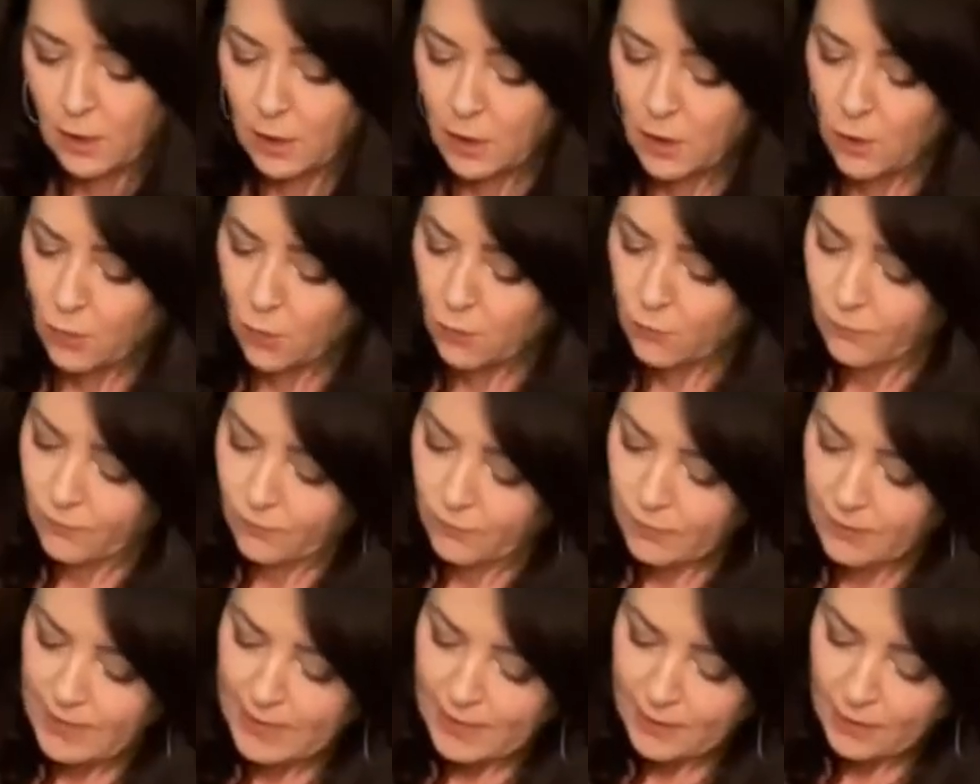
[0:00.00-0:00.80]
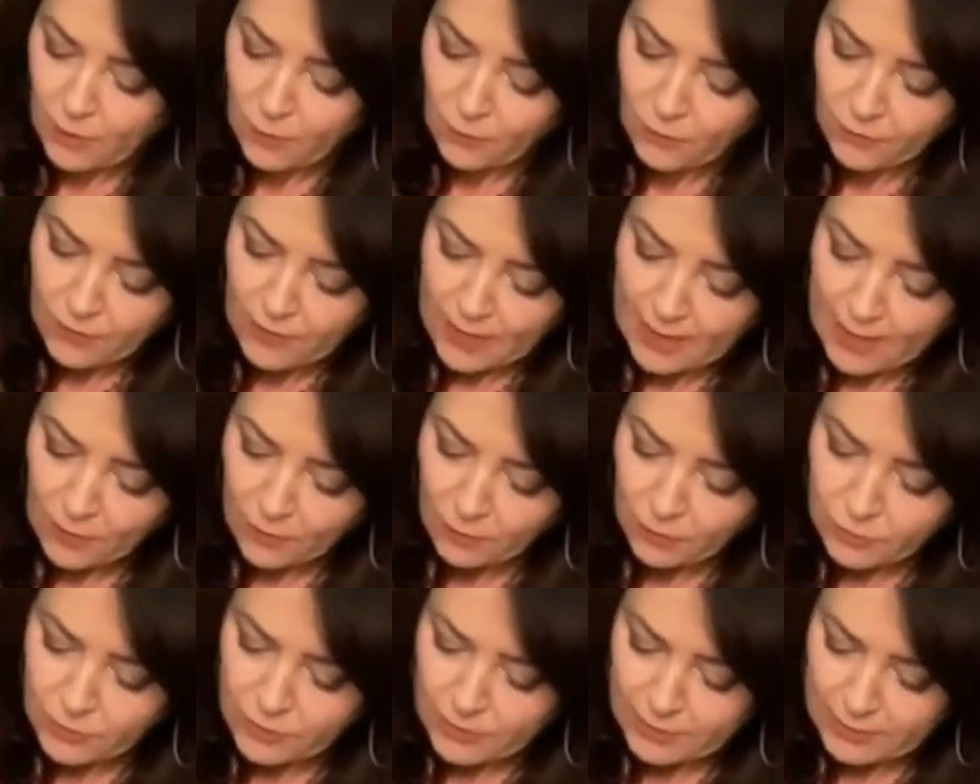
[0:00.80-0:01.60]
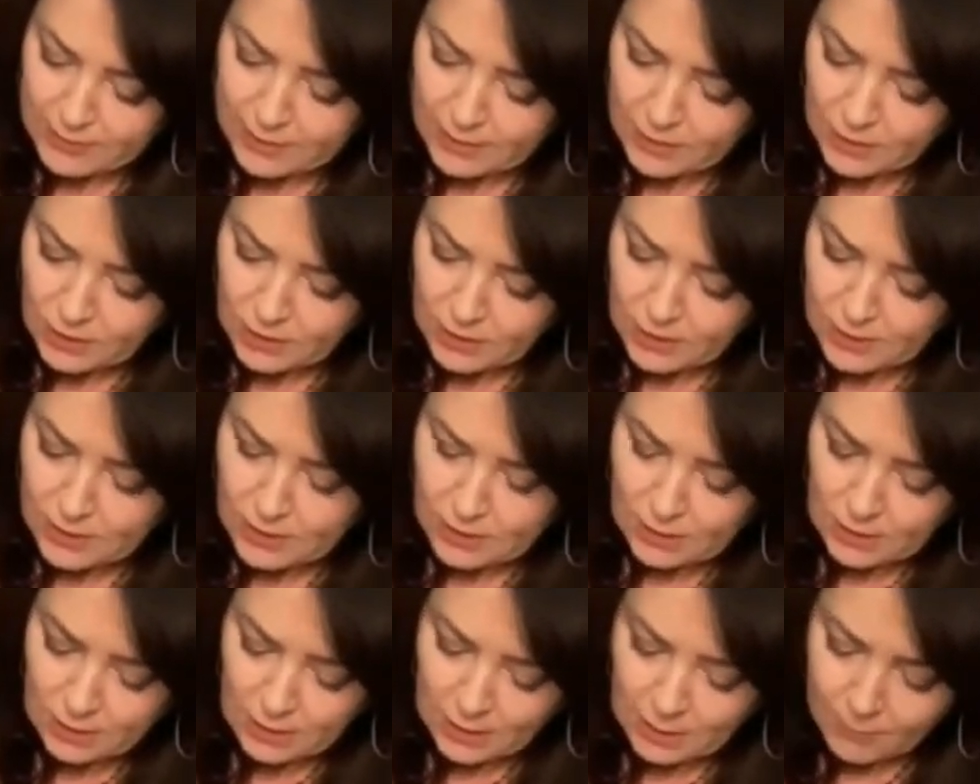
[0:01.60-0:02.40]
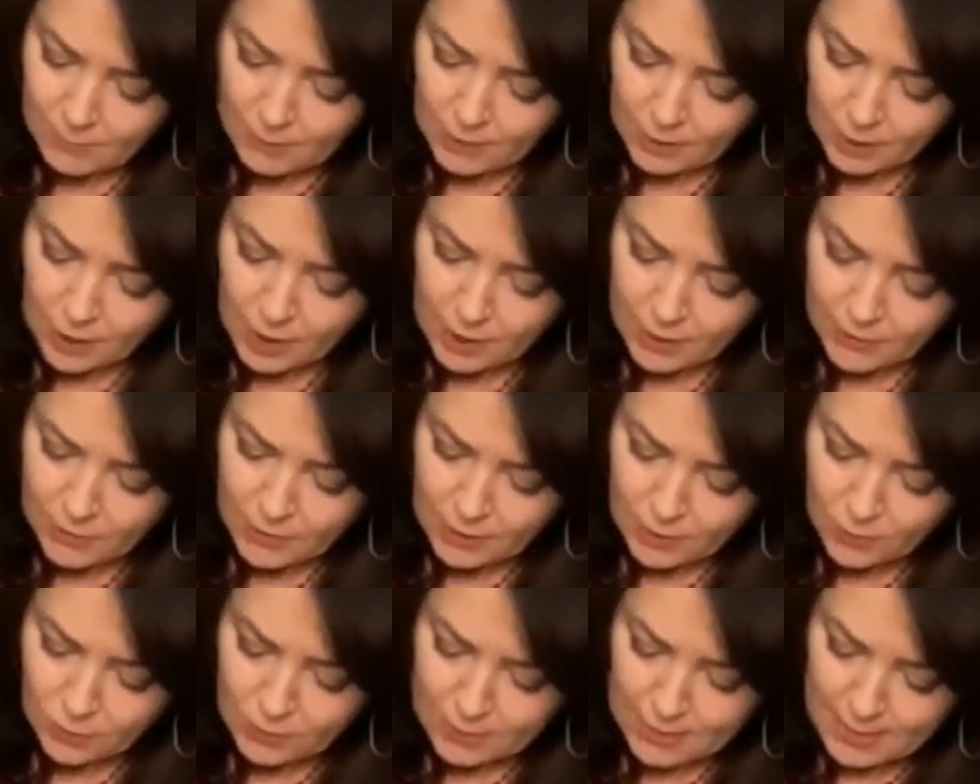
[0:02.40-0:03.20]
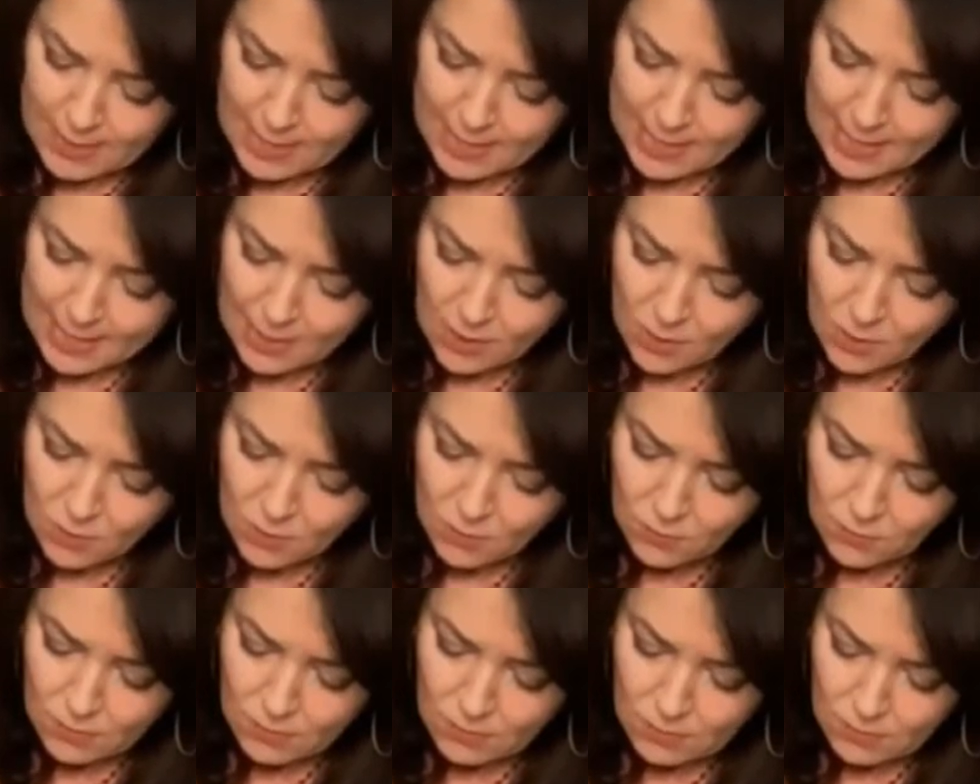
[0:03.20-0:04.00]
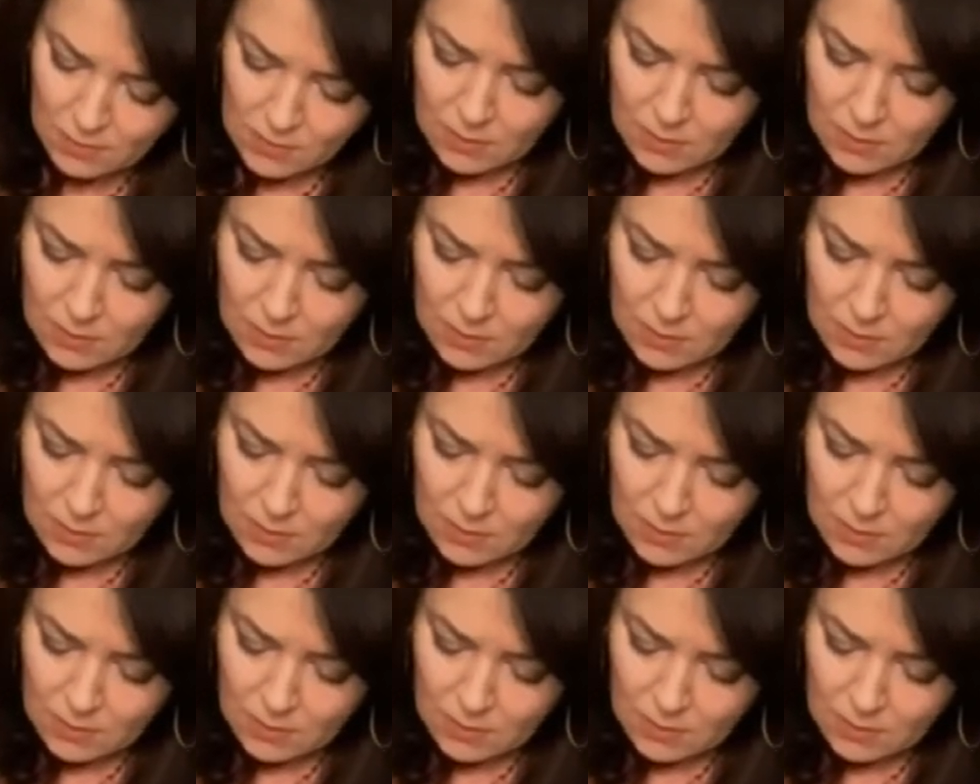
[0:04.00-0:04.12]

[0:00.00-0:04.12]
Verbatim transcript: gold yellow flower. So let's just, I'm gonna cut those out.